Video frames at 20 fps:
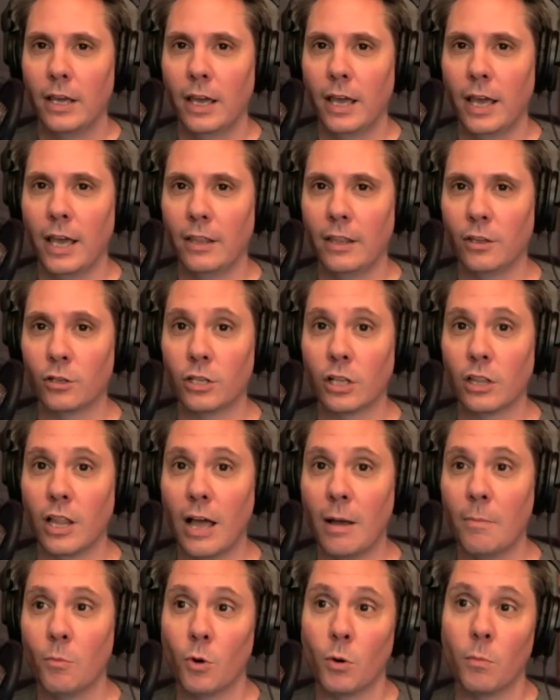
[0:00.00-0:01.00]
And there's a
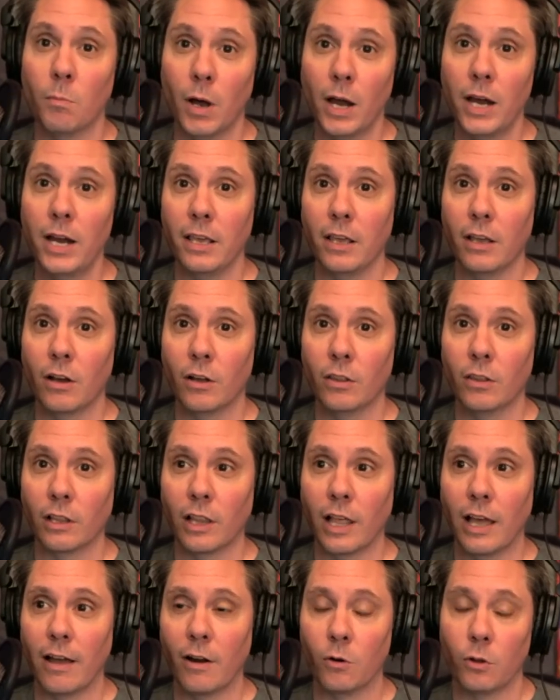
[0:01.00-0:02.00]
lot more money on the
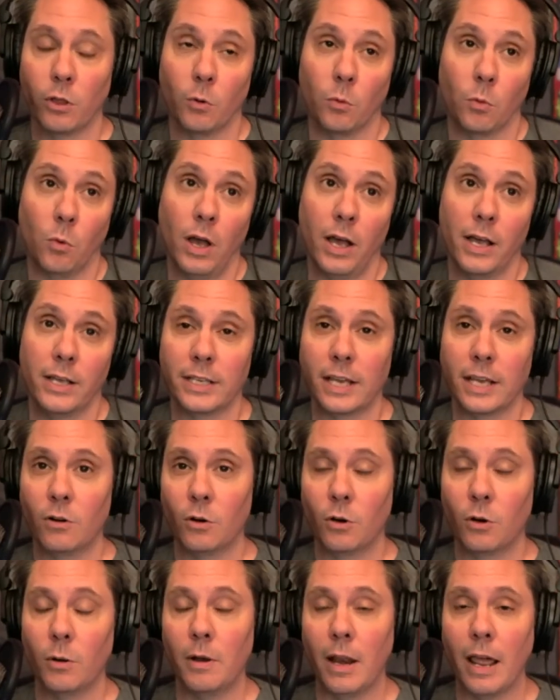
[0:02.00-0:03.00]
left, or there was. I
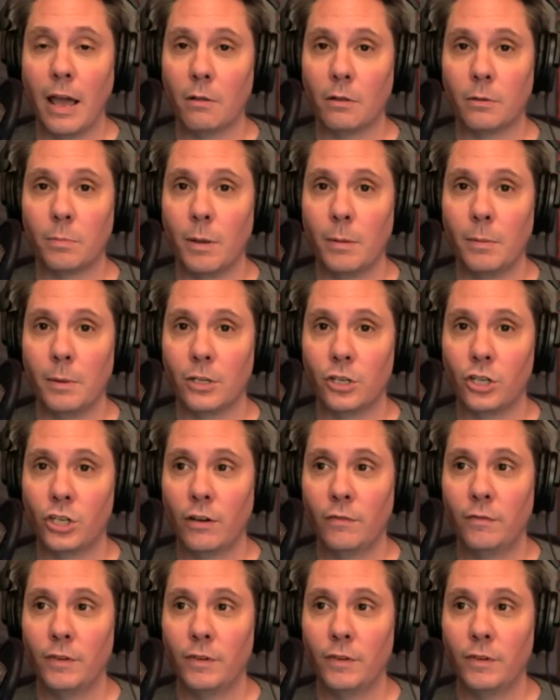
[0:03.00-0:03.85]
don't know. Now maybe it's shifted.